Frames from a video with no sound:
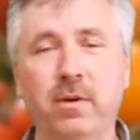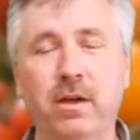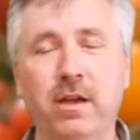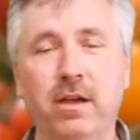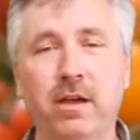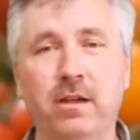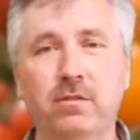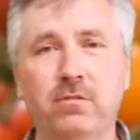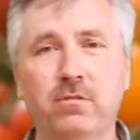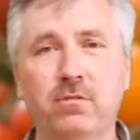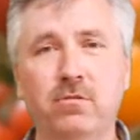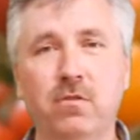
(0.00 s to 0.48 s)

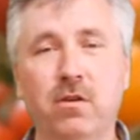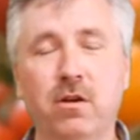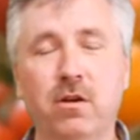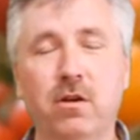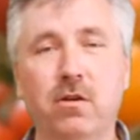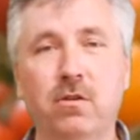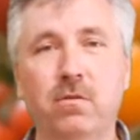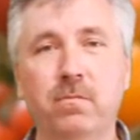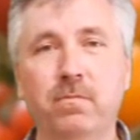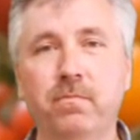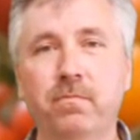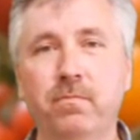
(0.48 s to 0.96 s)
pine
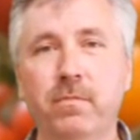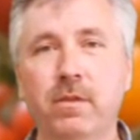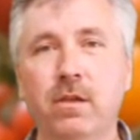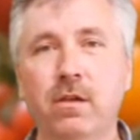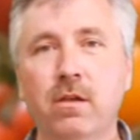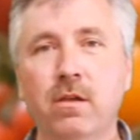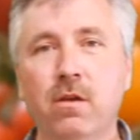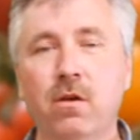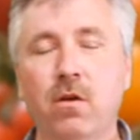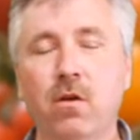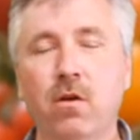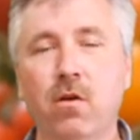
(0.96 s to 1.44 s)
straw
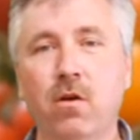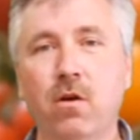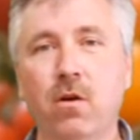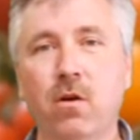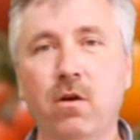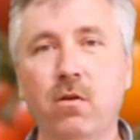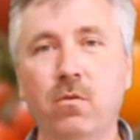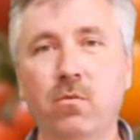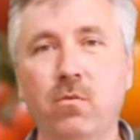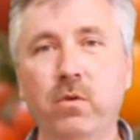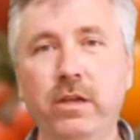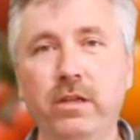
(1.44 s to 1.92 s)

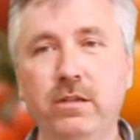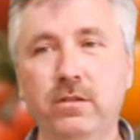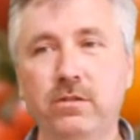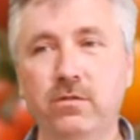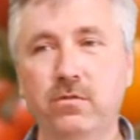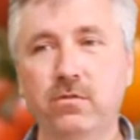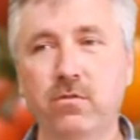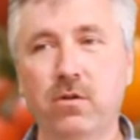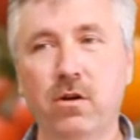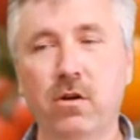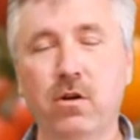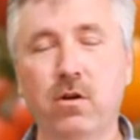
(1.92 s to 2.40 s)
or wheat
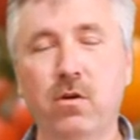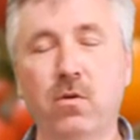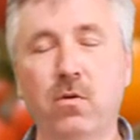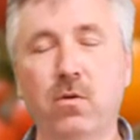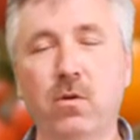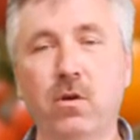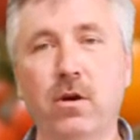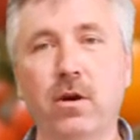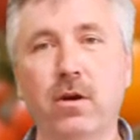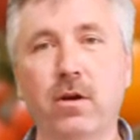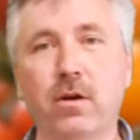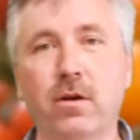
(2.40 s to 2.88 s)

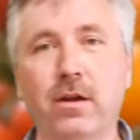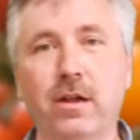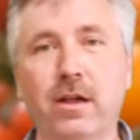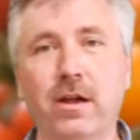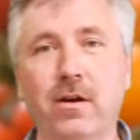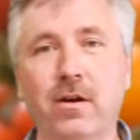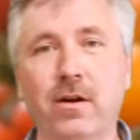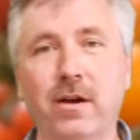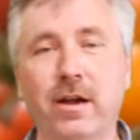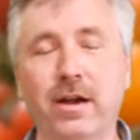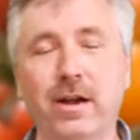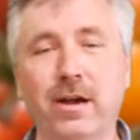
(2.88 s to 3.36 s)
straw
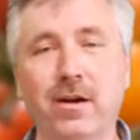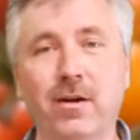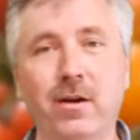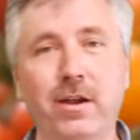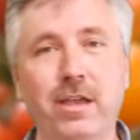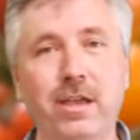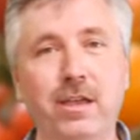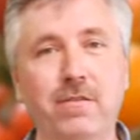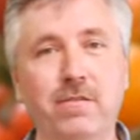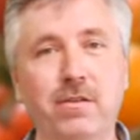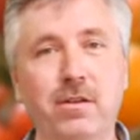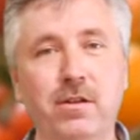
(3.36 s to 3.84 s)
or
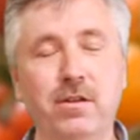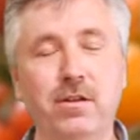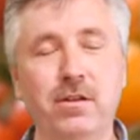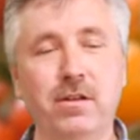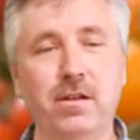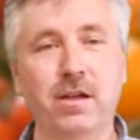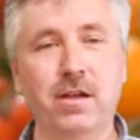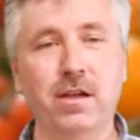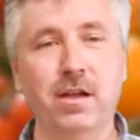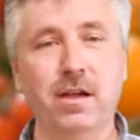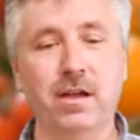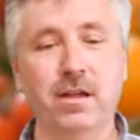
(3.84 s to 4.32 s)
even
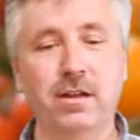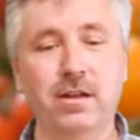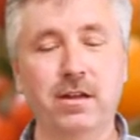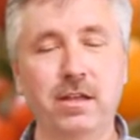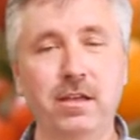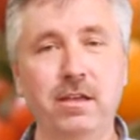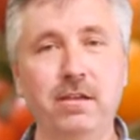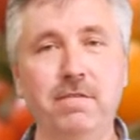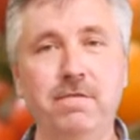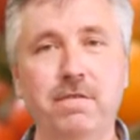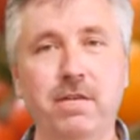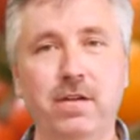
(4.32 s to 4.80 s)

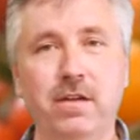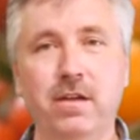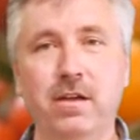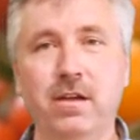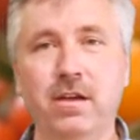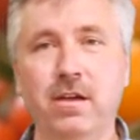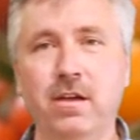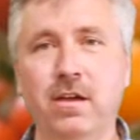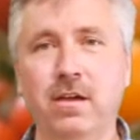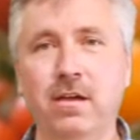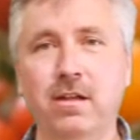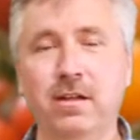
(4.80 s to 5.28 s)
leaves,
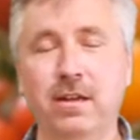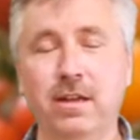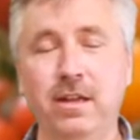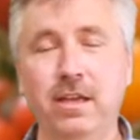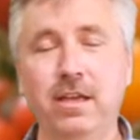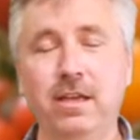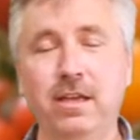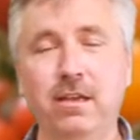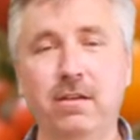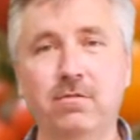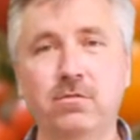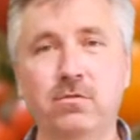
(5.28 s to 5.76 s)

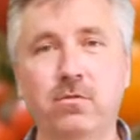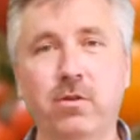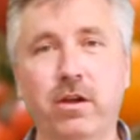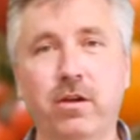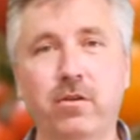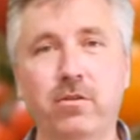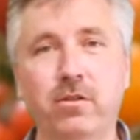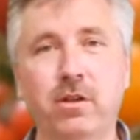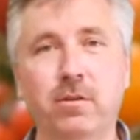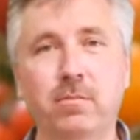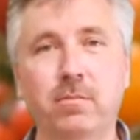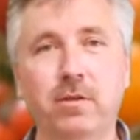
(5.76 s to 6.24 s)

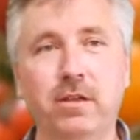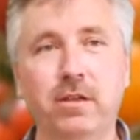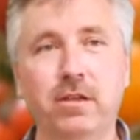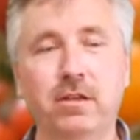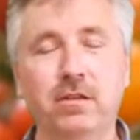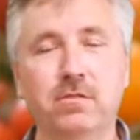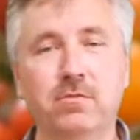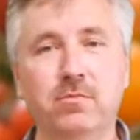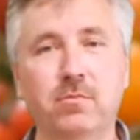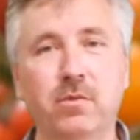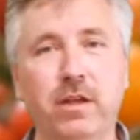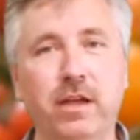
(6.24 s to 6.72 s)
ground up
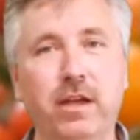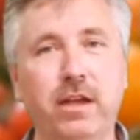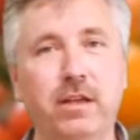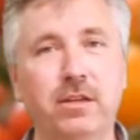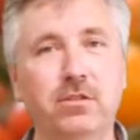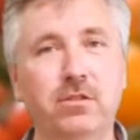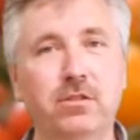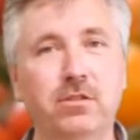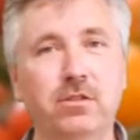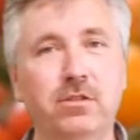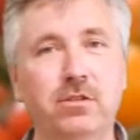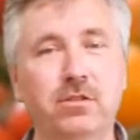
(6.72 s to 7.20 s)
leaves from
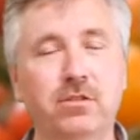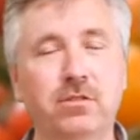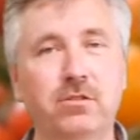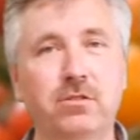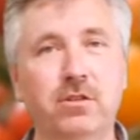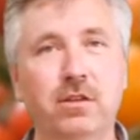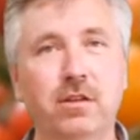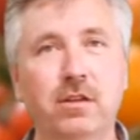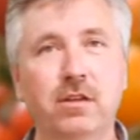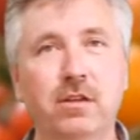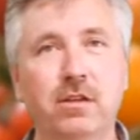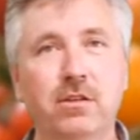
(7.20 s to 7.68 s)
last
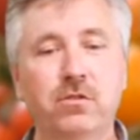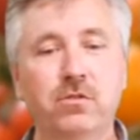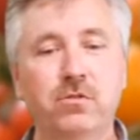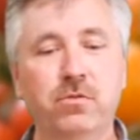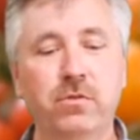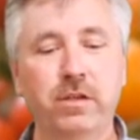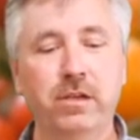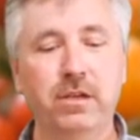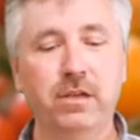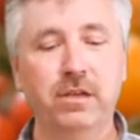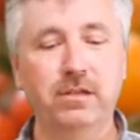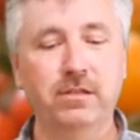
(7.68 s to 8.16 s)
year's
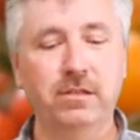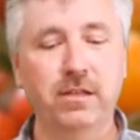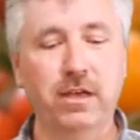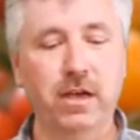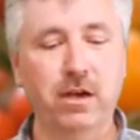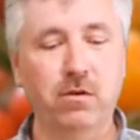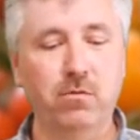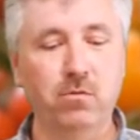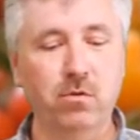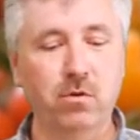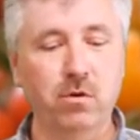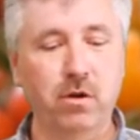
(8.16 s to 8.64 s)
trees.
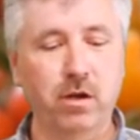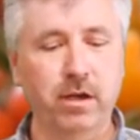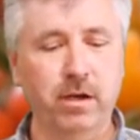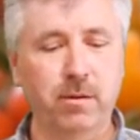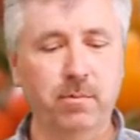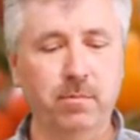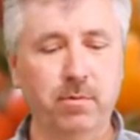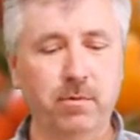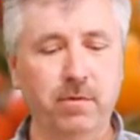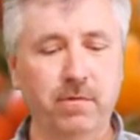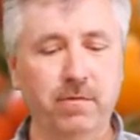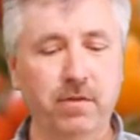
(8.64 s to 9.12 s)
That will
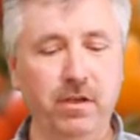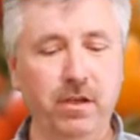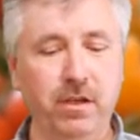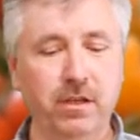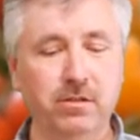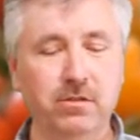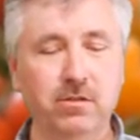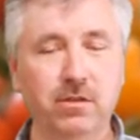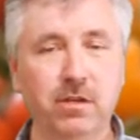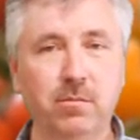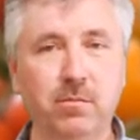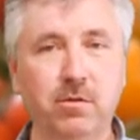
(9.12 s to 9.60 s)
help
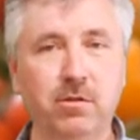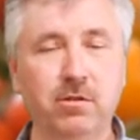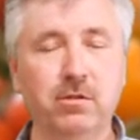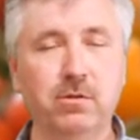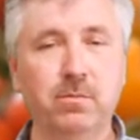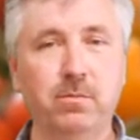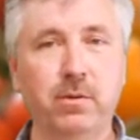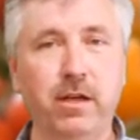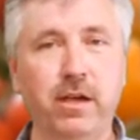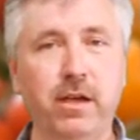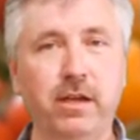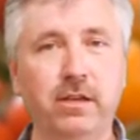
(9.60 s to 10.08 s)
prevent some of the
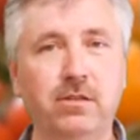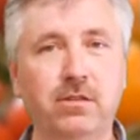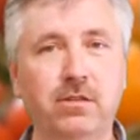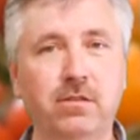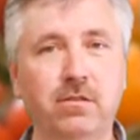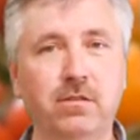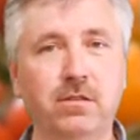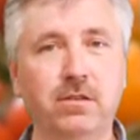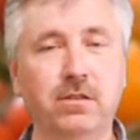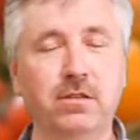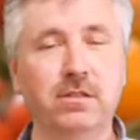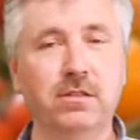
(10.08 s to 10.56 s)
splashing
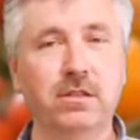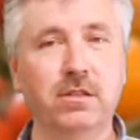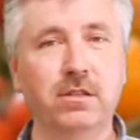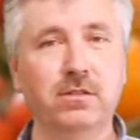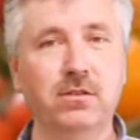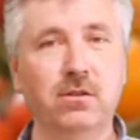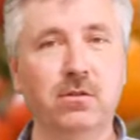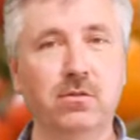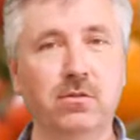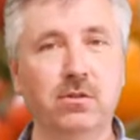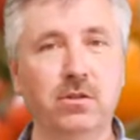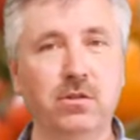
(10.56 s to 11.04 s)
of the
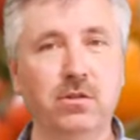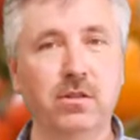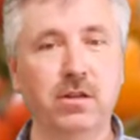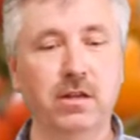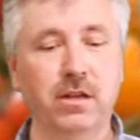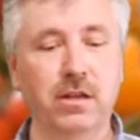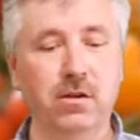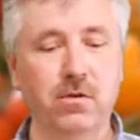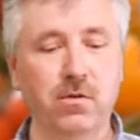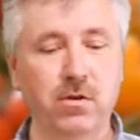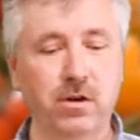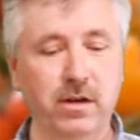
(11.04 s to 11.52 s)
disease onto the
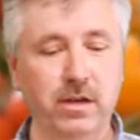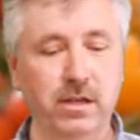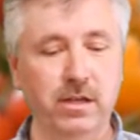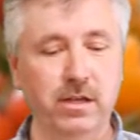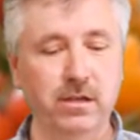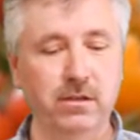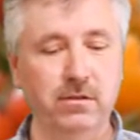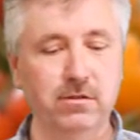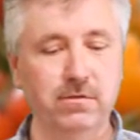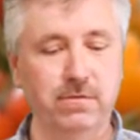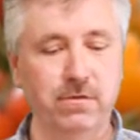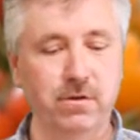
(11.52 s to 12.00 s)
lower
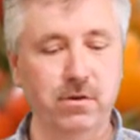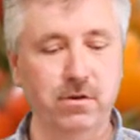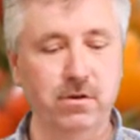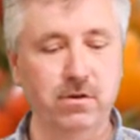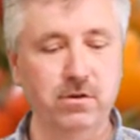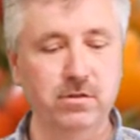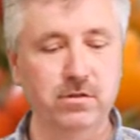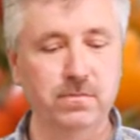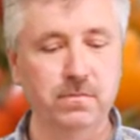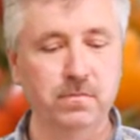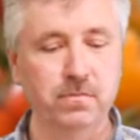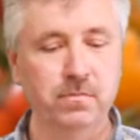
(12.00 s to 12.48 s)
leaves
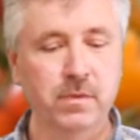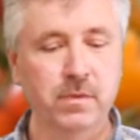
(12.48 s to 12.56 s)
first.